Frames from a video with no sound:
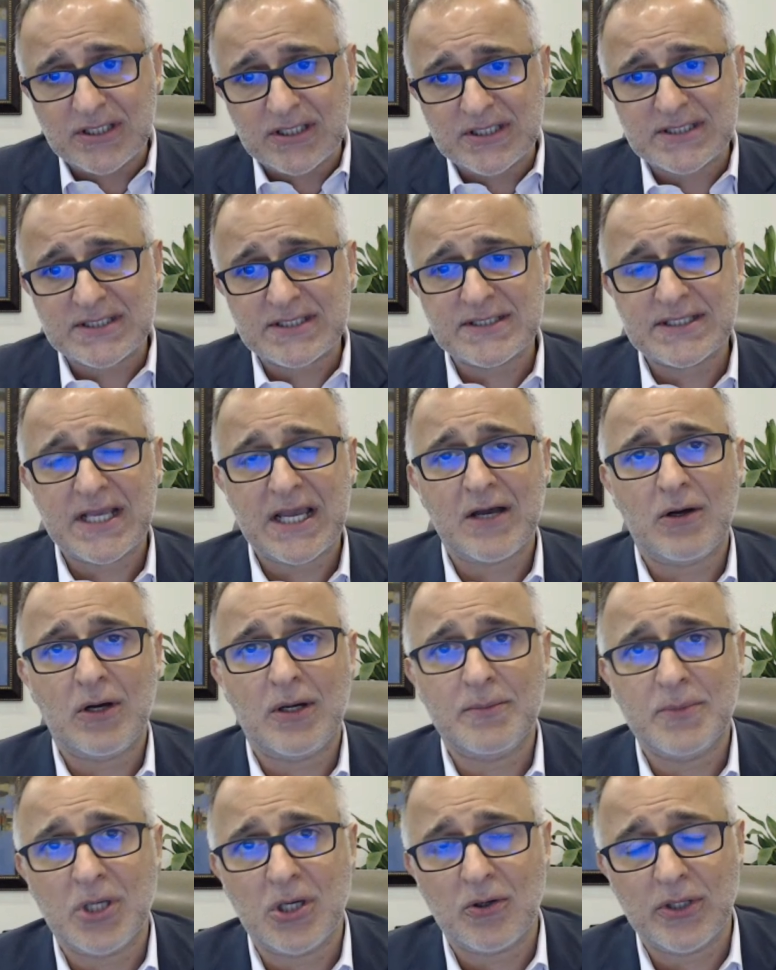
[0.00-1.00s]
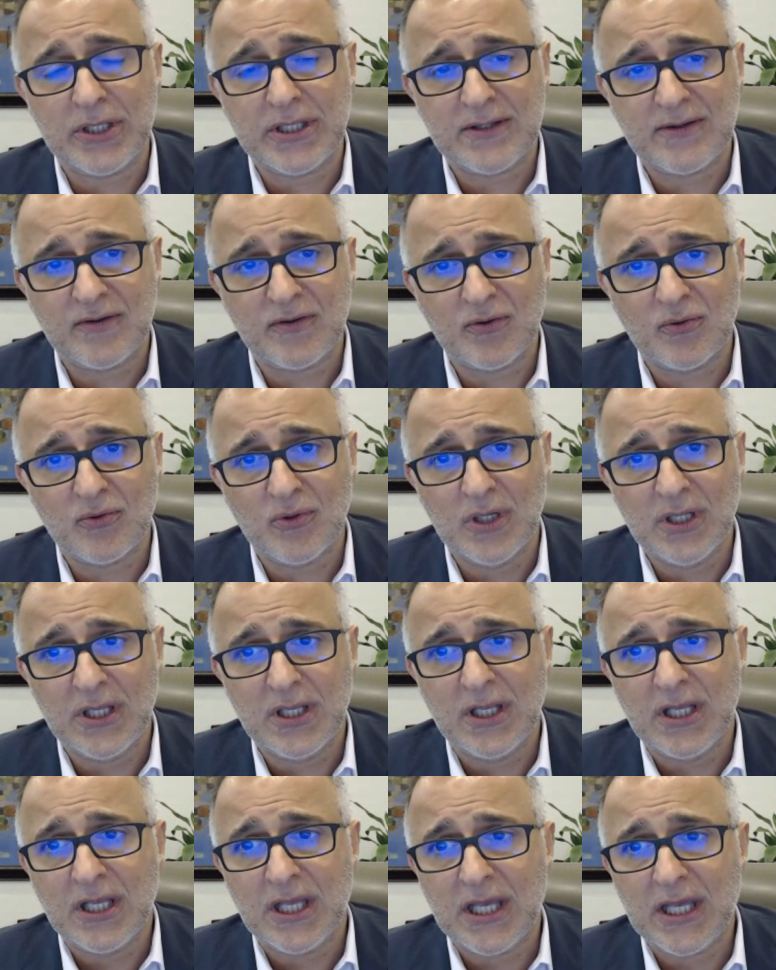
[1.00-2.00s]
and this is how I'm going to
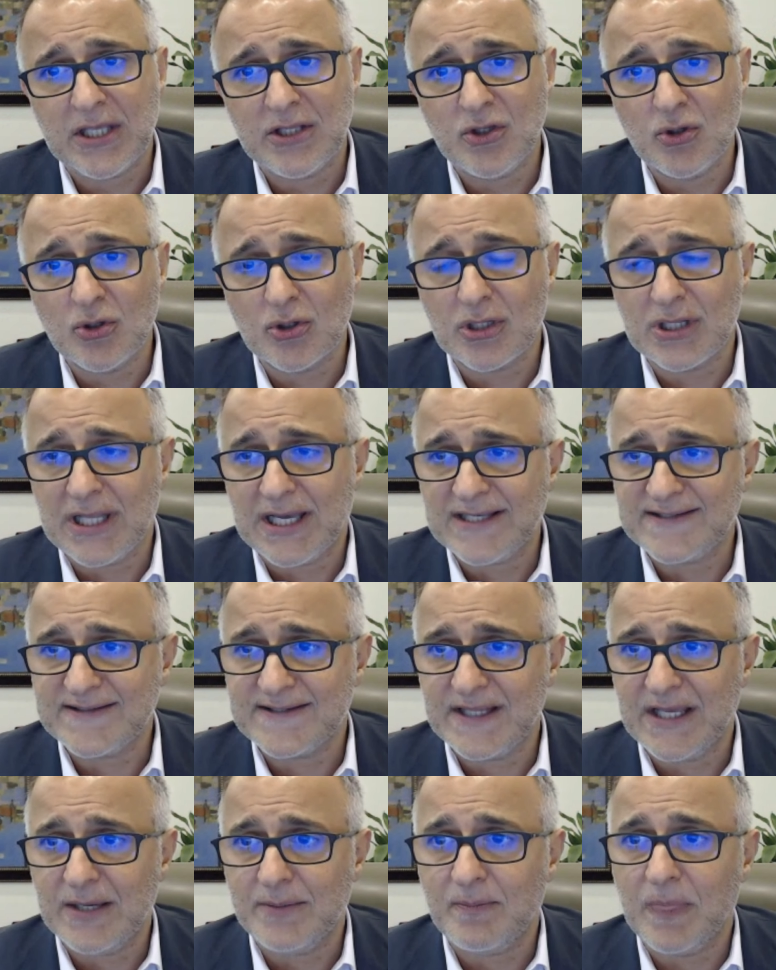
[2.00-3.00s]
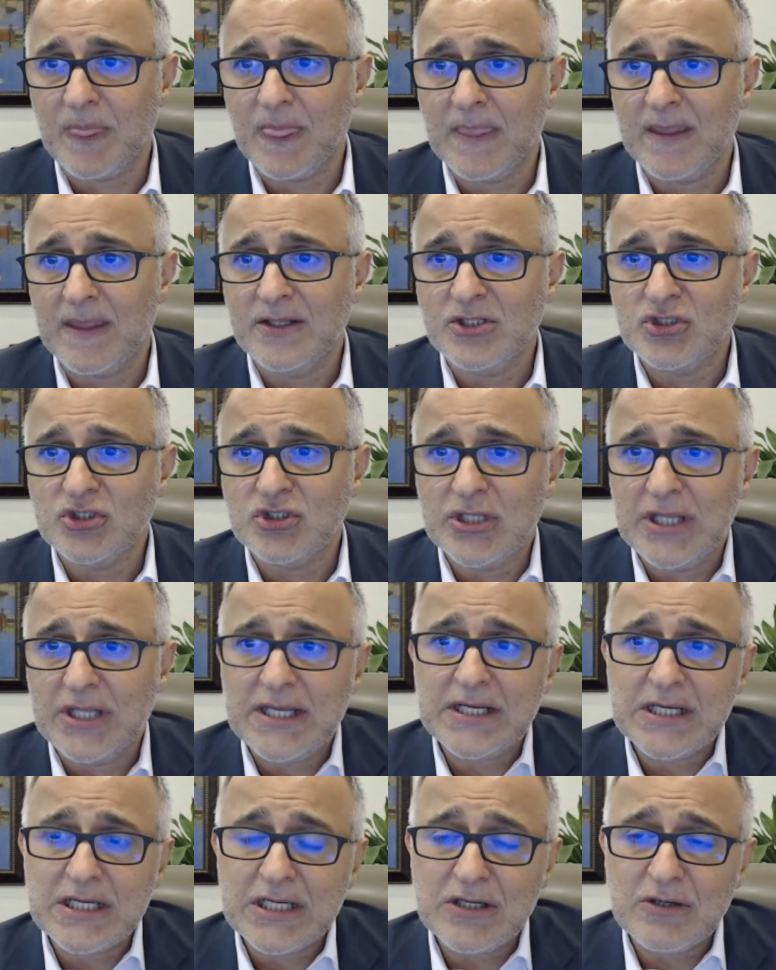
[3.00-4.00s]
utilize them. So
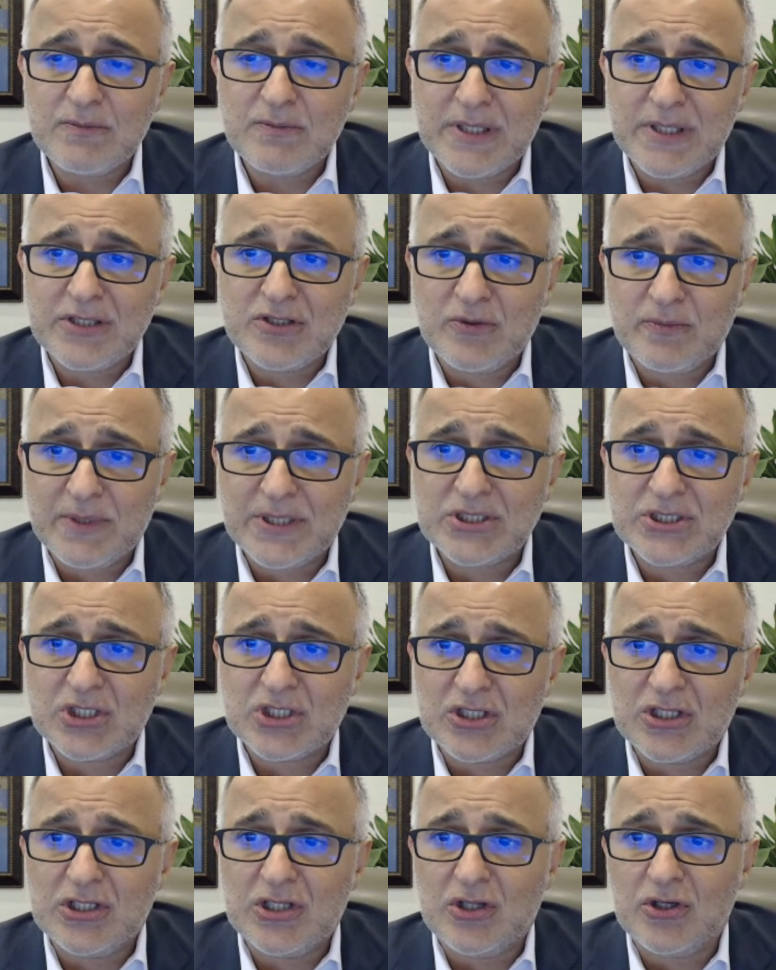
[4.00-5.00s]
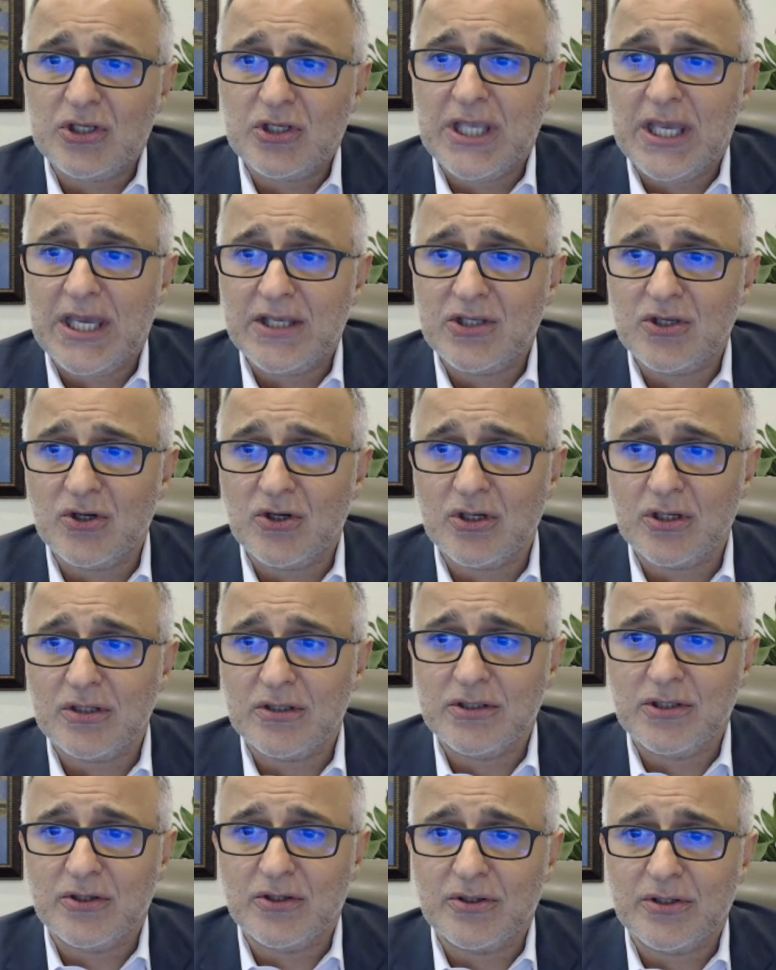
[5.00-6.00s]
then you basically look at
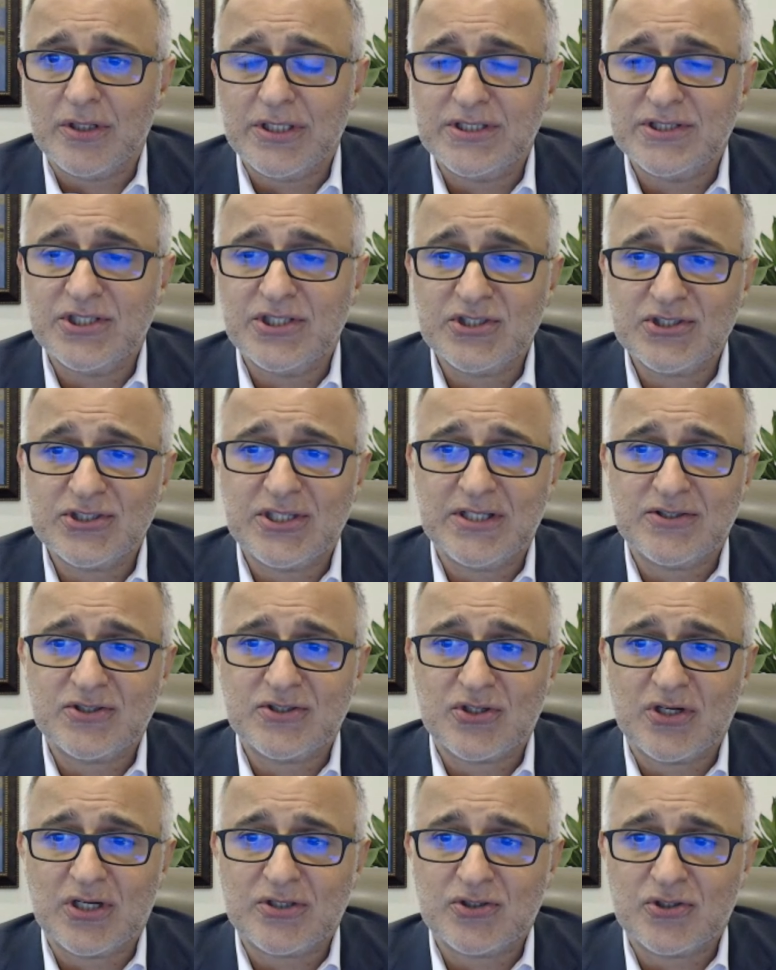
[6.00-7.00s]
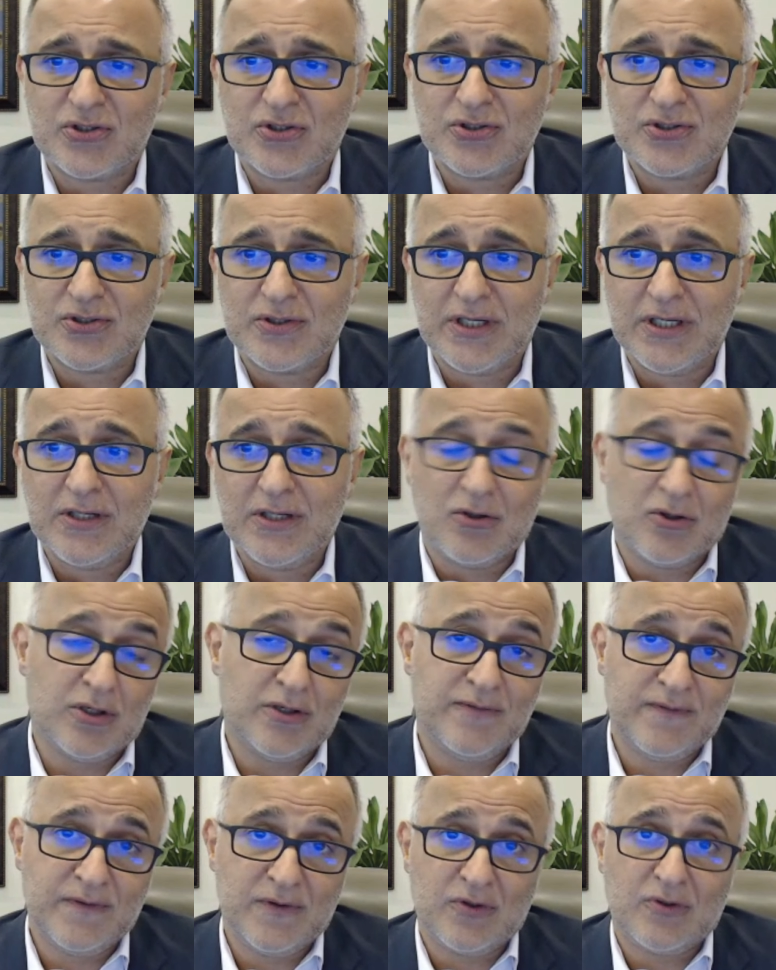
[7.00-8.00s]
your existing structure, right? Or
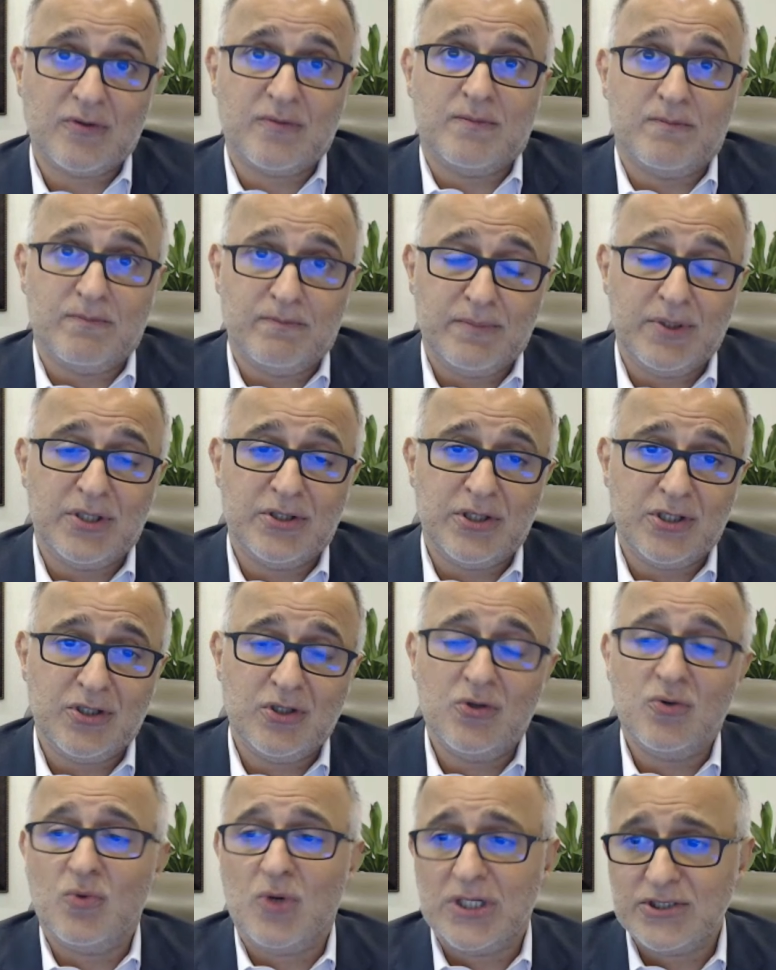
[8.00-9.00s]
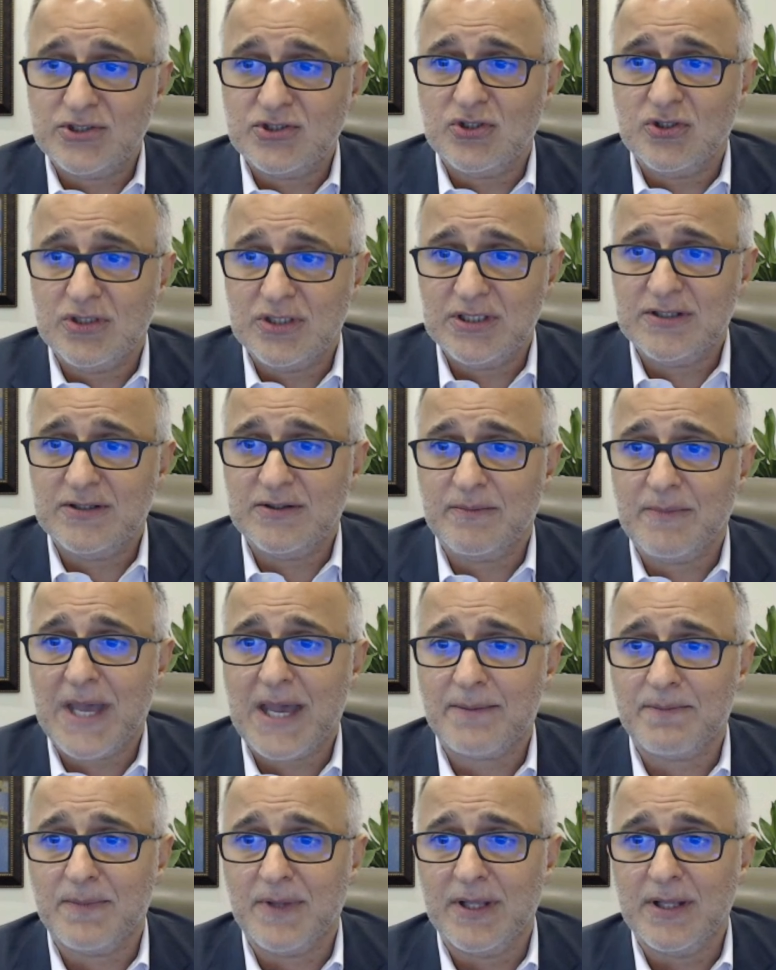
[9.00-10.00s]
if you're building new ones, you need to
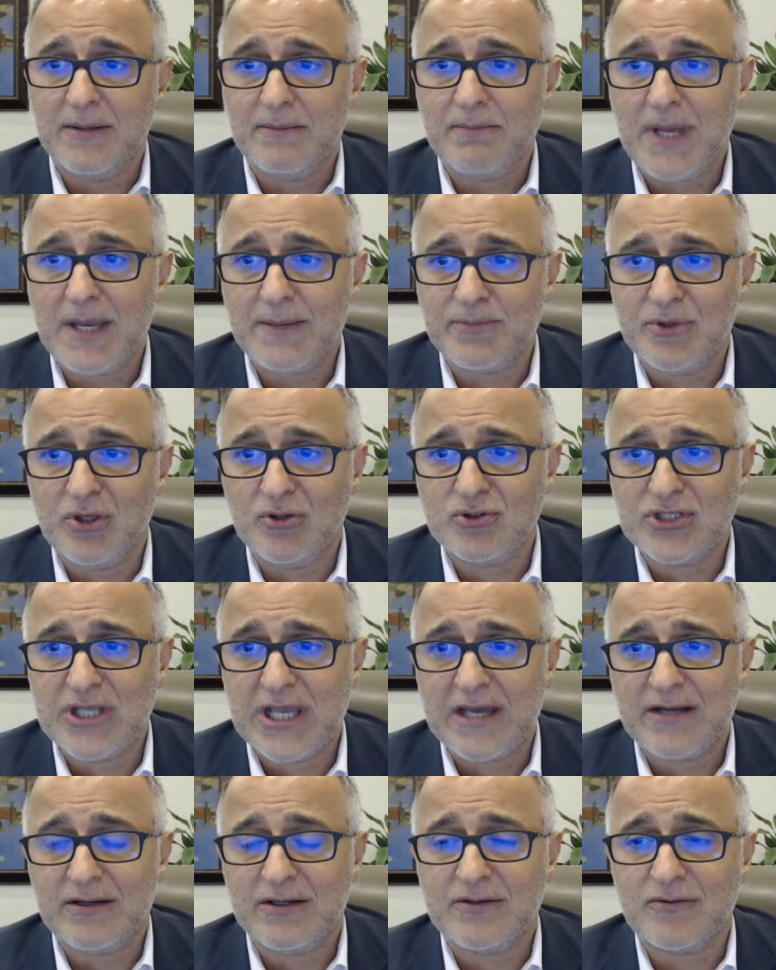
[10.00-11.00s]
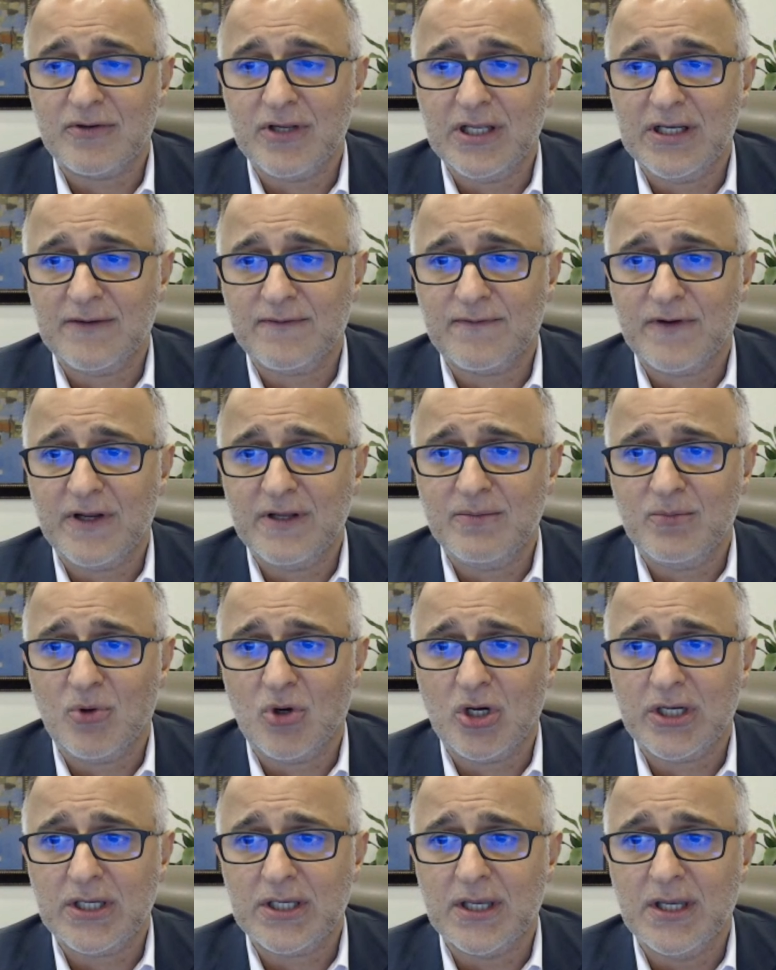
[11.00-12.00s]
map those out and create a
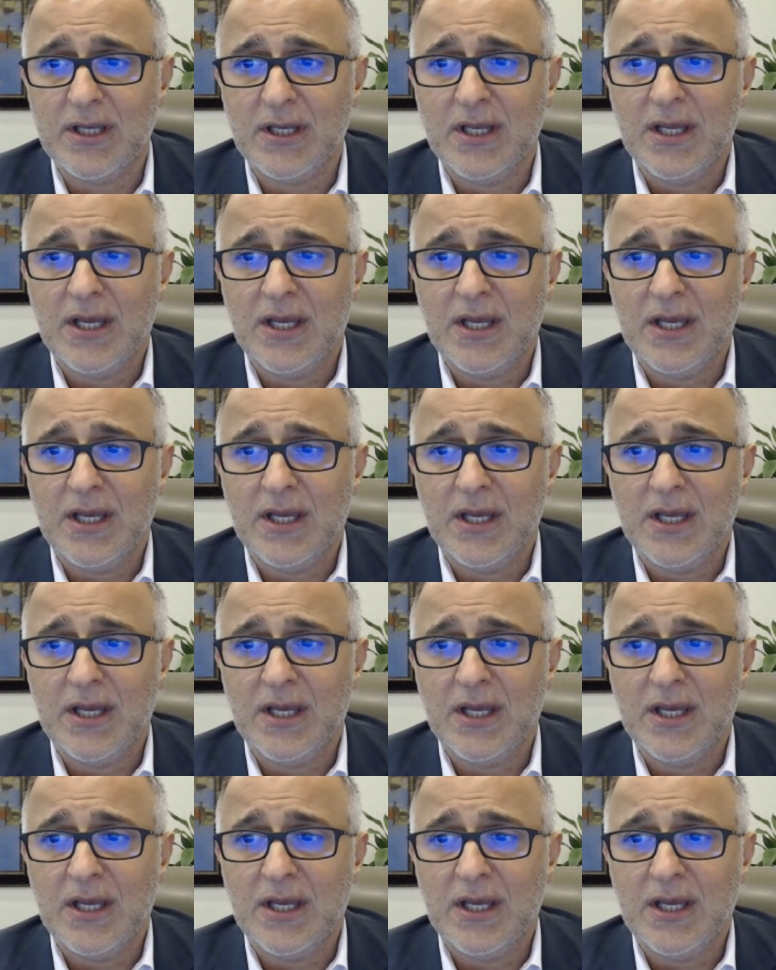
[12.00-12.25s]
framework.